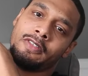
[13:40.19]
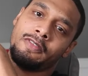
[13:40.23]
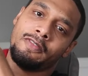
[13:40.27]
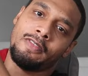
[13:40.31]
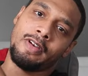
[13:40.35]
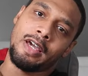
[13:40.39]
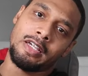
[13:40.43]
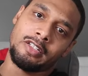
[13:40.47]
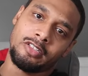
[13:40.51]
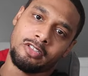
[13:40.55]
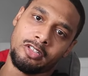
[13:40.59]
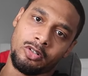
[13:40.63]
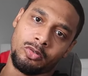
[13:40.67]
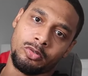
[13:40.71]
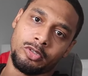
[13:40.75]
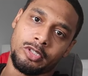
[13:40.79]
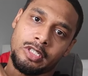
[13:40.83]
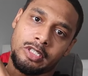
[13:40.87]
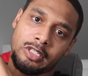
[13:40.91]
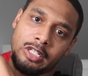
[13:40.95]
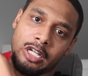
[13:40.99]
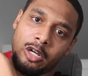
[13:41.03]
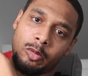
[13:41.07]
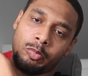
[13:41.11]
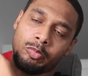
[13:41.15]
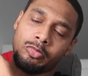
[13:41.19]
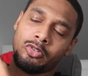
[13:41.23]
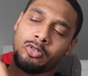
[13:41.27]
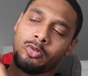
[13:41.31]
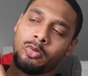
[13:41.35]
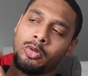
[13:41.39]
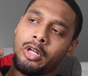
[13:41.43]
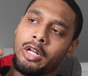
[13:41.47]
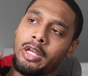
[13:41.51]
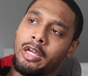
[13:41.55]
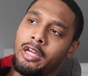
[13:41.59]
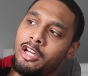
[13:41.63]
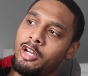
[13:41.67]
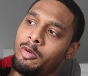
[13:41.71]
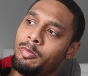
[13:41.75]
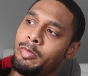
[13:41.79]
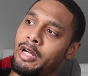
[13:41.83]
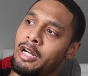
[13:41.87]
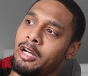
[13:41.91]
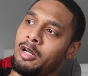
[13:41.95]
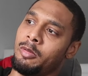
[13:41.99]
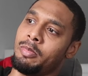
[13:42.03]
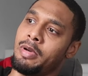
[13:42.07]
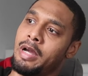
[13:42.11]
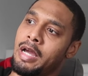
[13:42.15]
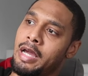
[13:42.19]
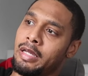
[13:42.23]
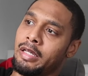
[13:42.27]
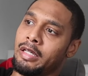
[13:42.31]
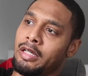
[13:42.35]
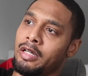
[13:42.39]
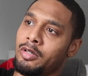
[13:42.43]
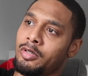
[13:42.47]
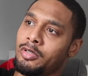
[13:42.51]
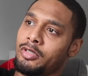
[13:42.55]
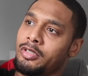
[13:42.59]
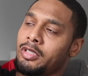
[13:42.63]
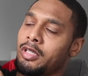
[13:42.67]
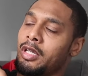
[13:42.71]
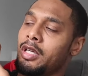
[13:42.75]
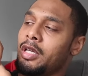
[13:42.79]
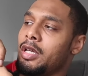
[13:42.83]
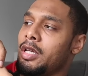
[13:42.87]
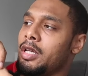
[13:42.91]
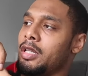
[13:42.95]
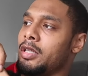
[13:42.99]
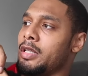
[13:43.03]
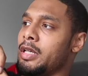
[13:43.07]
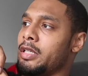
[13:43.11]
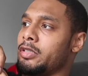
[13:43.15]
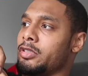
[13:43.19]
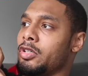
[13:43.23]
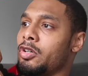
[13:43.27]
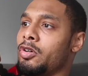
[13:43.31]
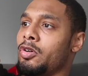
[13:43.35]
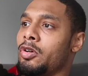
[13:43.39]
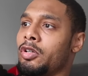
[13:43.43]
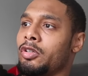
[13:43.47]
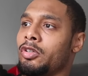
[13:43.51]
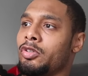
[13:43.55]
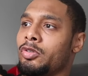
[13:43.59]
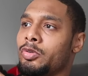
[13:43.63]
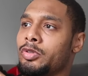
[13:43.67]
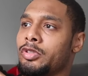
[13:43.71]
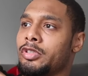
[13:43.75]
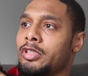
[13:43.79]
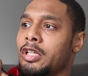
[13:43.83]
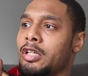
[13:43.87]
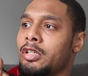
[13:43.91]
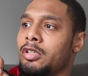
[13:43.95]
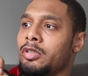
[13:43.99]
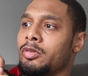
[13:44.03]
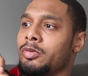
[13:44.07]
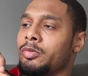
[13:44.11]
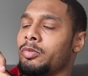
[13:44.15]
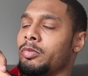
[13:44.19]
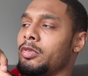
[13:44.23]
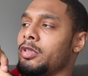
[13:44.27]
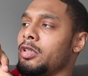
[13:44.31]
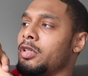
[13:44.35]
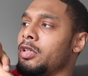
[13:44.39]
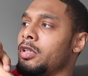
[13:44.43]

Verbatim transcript: advice don't just help you, and it help everybody else that's going through something.